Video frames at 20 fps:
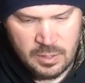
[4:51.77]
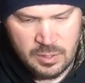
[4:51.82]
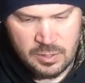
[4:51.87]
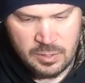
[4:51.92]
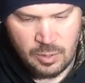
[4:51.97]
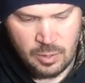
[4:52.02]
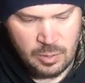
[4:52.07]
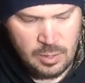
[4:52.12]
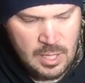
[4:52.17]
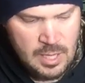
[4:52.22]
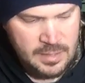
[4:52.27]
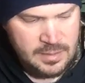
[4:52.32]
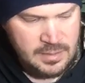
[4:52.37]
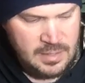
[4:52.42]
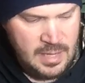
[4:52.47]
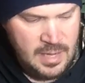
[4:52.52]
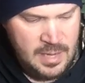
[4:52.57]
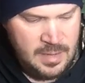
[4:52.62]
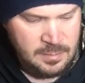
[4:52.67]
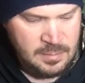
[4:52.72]
So a lot of
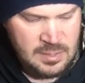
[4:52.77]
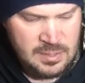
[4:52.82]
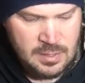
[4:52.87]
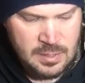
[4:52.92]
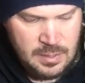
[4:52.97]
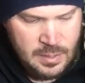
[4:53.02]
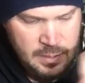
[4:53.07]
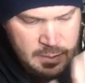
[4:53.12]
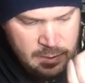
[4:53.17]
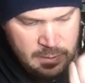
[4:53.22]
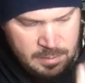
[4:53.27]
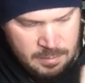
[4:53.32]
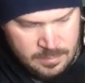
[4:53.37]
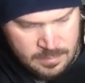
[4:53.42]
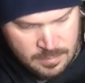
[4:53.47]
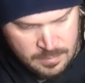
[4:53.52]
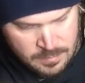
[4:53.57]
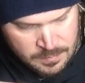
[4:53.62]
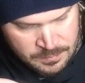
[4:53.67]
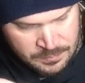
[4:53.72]
times,
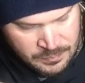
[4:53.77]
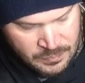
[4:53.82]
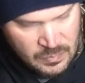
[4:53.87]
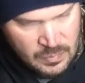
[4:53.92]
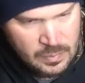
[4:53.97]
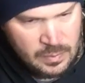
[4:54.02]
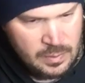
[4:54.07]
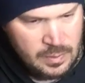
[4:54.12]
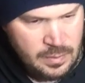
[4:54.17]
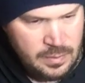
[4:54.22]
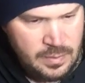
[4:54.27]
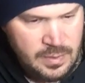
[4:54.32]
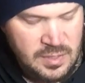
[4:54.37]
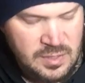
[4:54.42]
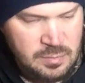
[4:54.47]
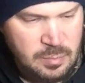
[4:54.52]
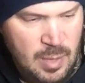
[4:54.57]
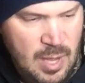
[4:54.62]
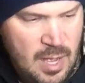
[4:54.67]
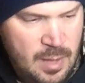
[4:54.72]

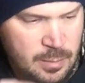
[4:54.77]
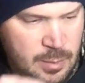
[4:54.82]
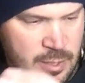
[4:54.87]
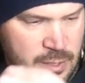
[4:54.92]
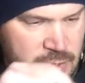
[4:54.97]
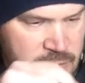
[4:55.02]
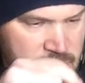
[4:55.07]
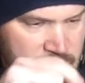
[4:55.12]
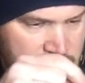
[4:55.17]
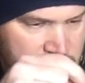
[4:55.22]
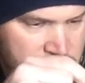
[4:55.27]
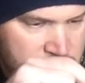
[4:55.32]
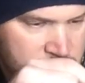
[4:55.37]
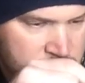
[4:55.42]
these bobbers,